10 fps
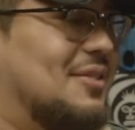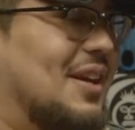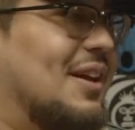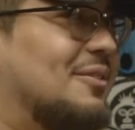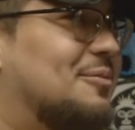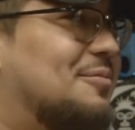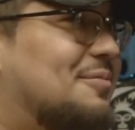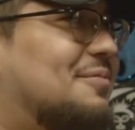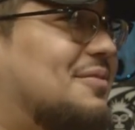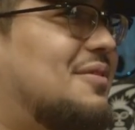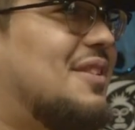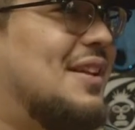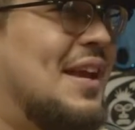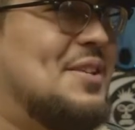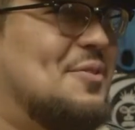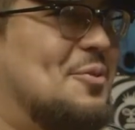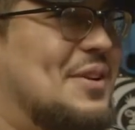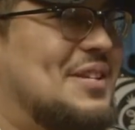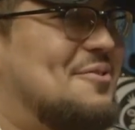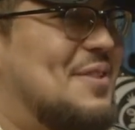Yeah. Yeah, he's from
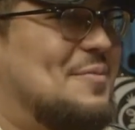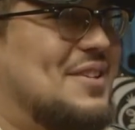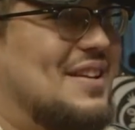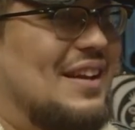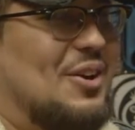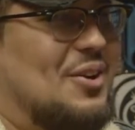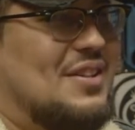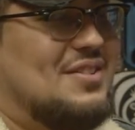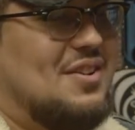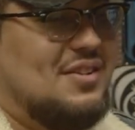Queens. He reps it in like all his songs.